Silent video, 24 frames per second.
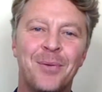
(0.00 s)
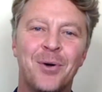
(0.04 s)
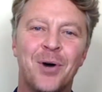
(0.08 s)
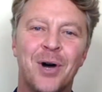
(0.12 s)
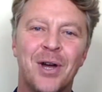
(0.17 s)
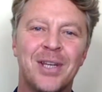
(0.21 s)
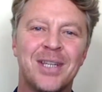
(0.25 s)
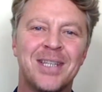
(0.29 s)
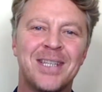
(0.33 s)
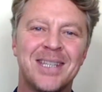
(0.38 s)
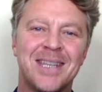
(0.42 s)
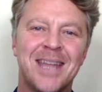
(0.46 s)

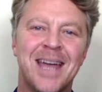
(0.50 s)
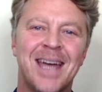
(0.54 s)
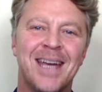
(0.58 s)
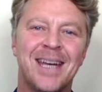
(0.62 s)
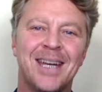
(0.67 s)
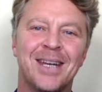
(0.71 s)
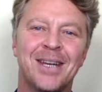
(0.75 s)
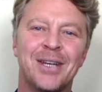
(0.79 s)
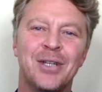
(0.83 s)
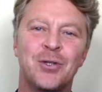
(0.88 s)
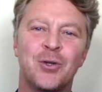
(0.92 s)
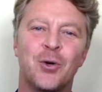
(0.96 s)
Calum Chace.
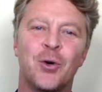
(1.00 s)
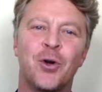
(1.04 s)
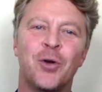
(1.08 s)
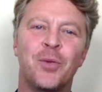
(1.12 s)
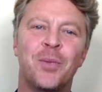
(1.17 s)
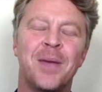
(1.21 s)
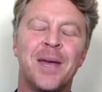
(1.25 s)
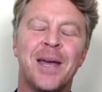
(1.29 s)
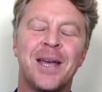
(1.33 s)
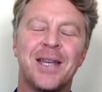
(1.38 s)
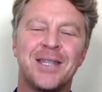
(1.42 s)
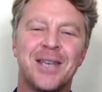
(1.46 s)
Join
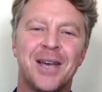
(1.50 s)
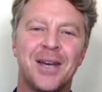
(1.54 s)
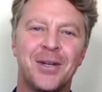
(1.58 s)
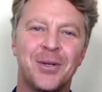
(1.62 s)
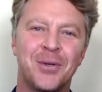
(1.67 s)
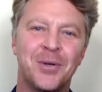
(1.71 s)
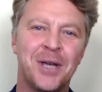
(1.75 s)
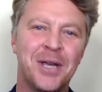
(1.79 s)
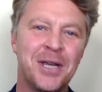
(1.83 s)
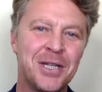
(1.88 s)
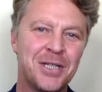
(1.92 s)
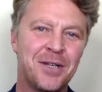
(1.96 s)
me as I do
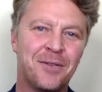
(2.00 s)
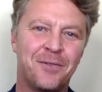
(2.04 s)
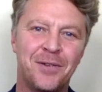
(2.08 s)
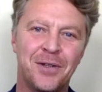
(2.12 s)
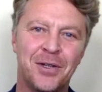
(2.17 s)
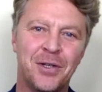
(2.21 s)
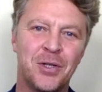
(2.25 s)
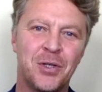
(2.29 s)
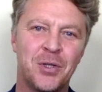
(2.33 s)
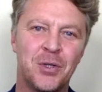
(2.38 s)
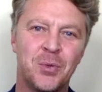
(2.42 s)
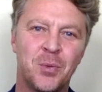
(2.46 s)

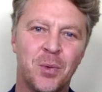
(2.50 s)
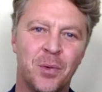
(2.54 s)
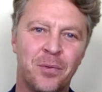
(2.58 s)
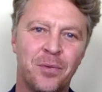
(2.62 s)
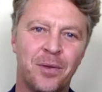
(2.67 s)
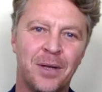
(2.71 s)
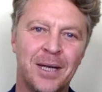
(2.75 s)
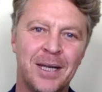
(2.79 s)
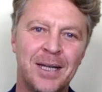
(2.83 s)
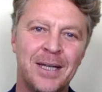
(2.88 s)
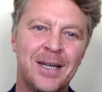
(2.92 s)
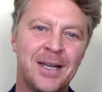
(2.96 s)
interviews with
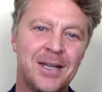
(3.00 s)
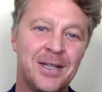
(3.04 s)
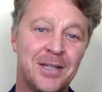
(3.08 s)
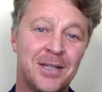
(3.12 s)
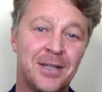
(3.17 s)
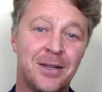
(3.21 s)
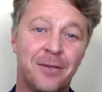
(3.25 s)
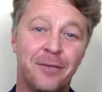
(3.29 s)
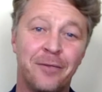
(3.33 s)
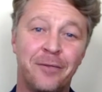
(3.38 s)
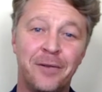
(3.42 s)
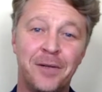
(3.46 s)
leaders in
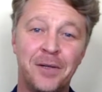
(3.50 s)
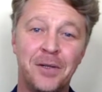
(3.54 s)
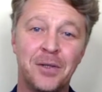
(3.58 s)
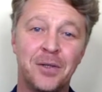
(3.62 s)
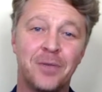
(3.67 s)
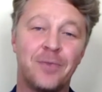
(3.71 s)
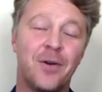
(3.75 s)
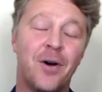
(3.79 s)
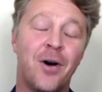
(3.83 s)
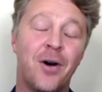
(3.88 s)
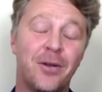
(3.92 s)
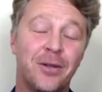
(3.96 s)
the field
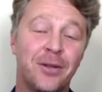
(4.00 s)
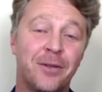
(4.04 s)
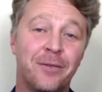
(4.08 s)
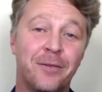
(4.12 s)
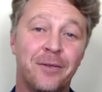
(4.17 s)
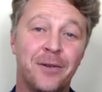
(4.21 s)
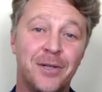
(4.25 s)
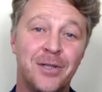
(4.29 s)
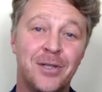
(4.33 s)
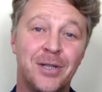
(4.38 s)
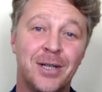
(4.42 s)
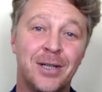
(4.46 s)
of
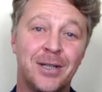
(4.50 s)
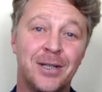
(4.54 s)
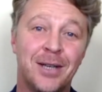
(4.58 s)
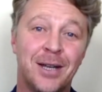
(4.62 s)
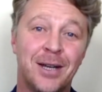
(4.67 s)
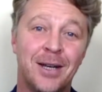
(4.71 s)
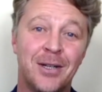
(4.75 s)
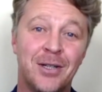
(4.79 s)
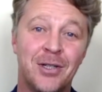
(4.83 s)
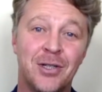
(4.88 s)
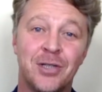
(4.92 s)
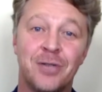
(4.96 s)
artificial
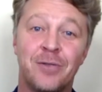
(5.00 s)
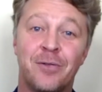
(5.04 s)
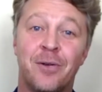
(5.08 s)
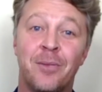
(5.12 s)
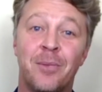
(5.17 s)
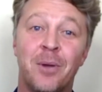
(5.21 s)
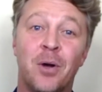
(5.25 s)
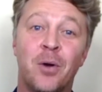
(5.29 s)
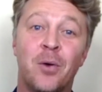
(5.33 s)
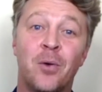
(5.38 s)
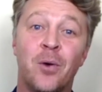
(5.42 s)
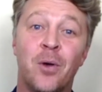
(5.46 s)
intelligence from
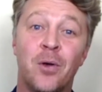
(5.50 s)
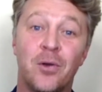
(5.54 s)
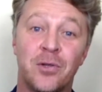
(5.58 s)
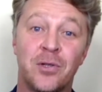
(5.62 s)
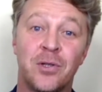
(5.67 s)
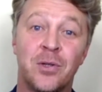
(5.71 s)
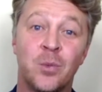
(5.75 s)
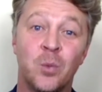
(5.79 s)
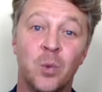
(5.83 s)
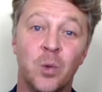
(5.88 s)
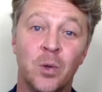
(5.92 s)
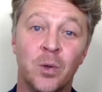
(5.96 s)
across
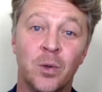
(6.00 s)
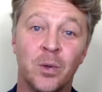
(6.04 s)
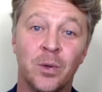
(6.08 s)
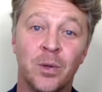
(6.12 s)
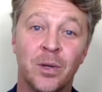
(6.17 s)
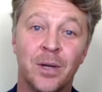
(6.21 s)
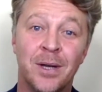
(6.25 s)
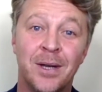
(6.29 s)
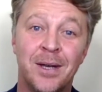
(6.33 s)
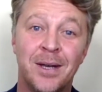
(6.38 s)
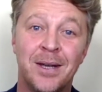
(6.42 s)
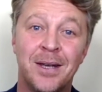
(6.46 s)
the world.
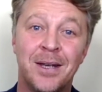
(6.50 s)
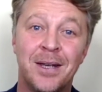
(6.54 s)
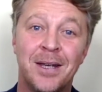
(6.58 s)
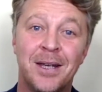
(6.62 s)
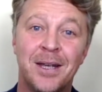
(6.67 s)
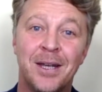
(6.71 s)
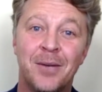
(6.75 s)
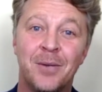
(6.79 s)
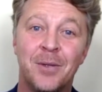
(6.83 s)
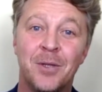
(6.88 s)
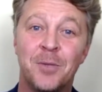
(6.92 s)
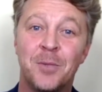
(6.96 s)

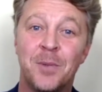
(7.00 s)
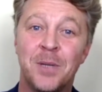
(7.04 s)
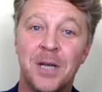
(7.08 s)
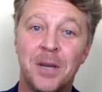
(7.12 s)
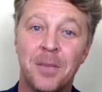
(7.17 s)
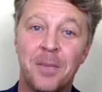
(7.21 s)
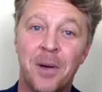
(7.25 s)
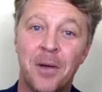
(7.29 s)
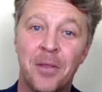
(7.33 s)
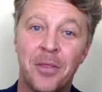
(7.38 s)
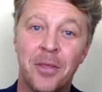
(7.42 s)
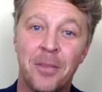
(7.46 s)
We speak
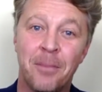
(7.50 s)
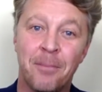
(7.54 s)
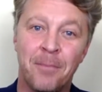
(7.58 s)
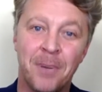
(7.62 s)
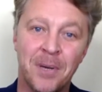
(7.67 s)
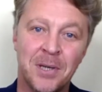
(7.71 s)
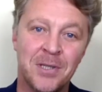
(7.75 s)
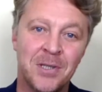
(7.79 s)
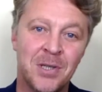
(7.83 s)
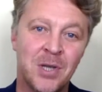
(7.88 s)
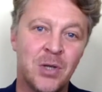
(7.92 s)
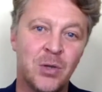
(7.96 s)
about the
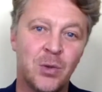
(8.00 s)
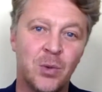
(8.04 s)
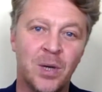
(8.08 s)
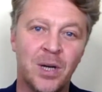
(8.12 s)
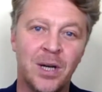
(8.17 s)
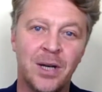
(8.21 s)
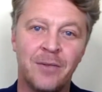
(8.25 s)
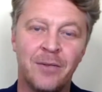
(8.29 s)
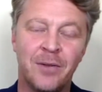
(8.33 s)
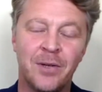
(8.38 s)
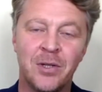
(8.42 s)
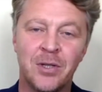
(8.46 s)
business
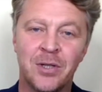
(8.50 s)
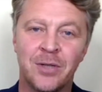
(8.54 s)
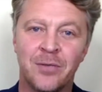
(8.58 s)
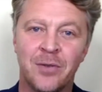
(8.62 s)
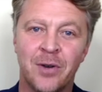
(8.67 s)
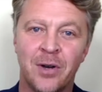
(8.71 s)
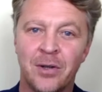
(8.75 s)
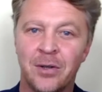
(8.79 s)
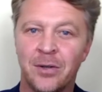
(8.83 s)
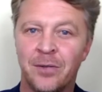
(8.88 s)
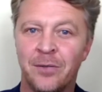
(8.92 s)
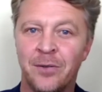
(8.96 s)
relevance of
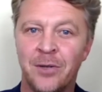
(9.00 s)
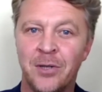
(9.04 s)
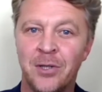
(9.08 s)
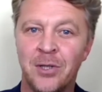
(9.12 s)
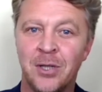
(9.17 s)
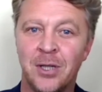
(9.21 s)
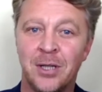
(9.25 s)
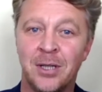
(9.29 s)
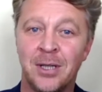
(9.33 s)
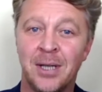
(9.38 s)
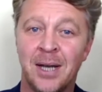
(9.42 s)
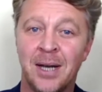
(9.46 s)

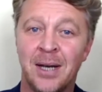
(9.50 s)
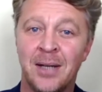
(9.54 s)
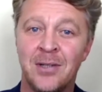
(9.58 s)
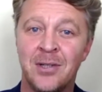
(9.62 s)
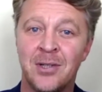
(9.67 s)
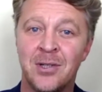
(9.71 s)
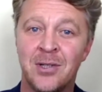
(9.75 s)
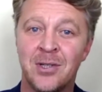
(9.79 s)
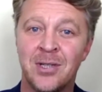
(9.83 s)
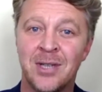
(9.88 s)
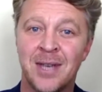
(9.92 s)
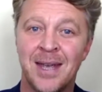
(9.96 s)
artificial
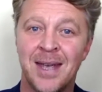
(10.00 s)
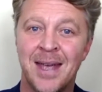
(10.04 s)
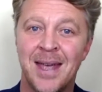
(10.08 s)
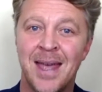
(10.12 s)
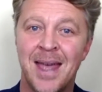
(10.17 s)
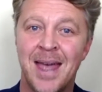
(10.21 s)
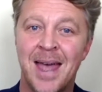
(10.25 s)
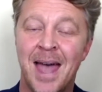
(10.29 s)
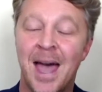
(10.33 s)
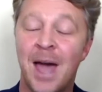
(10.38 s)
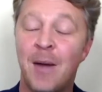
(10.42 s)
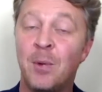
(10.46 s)
intelligence,
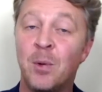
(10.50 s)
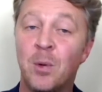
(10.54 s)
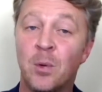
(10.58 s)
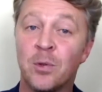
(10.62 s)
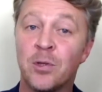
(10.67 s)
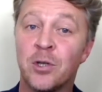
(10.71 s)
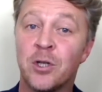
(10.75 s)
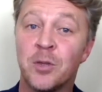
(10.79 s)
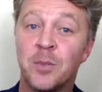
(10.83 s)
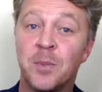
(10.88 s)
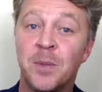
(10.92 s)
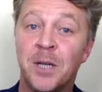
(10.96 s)
and we
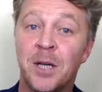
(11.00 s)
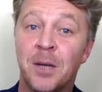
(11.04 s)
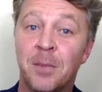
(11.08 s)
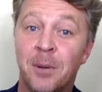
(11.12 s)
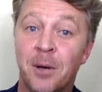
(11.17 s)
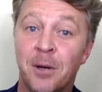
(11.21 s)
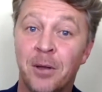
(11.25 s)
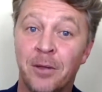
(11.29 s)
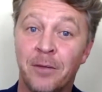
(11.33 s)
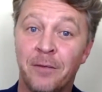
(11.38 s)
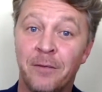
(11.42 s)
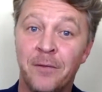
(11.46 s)
also speak
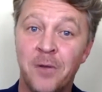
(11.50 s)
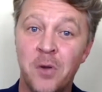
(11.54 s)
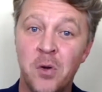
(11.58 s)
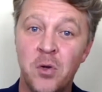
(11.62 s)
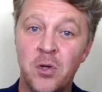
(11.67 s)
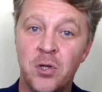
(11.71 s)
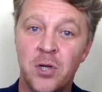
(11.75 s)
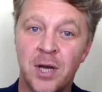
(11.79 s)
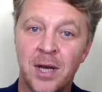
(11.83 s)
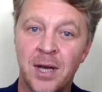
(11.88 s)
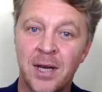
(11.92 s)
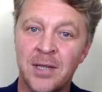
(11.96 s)
about the
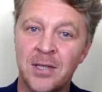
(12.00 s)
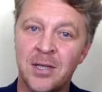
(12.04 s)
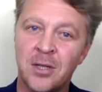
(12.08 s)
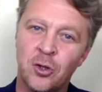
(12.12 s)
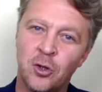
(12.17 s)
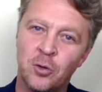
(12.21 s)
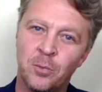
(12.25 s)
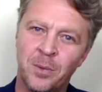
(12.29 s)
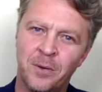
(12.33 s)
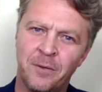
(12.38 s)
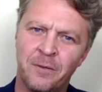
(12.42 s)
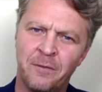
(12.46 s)
future. Is it
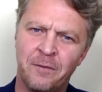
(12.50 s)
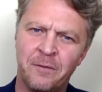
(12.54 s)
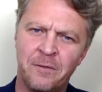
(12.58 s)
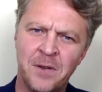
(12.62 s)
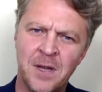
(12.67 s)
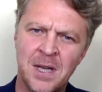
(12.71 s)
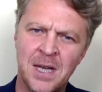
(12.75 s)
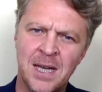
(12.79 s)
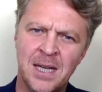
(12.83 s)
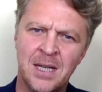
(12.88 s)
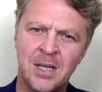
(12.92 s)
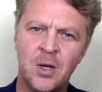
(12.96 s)
to be
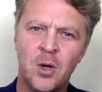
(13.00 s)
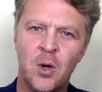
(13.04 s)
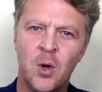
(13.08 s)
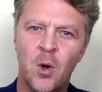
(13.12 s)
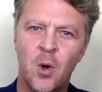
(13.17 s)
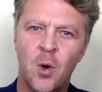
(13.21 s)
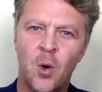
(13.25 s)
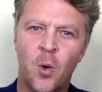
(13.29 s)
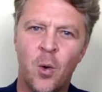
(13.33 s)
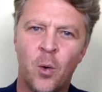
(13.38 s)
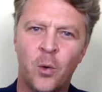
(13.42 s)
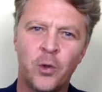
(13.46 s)
feared
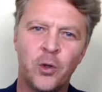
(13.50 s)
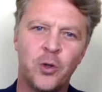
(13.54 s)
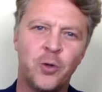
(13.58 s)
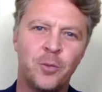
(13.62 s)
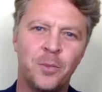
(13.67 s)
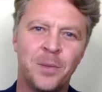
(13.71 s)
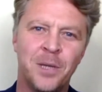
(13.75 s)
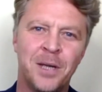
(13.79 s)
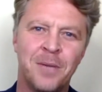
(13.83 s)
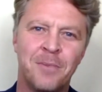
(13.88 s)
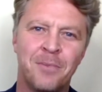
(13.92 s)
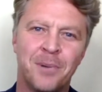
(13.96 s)
or to
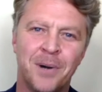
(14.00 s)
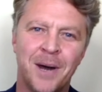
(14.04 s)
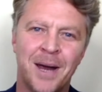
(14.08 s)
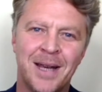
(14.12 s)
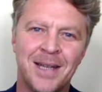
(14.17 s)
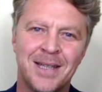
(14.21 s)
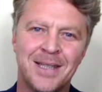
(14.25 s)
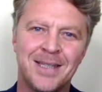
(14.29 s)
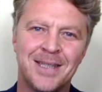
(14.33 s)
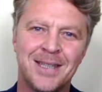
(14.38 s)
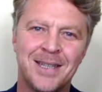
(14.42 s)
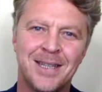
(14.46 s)
be
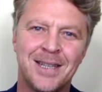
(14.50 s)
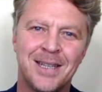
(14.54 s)
embraced?